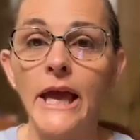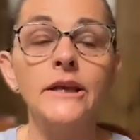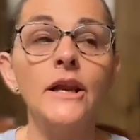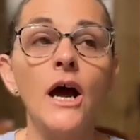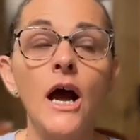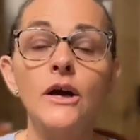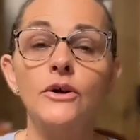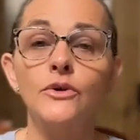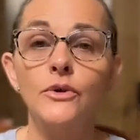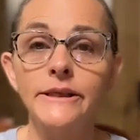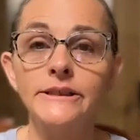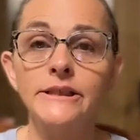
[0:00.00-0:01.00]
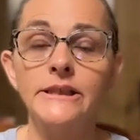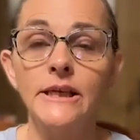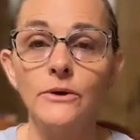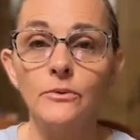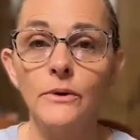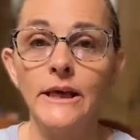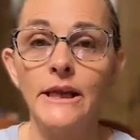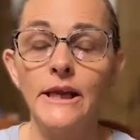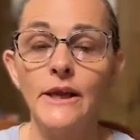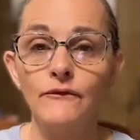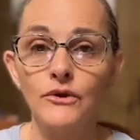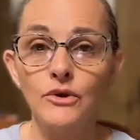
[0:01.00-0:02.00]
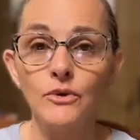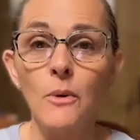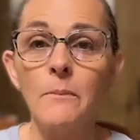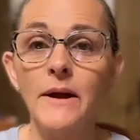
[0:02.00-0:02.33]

And not going to get ready if you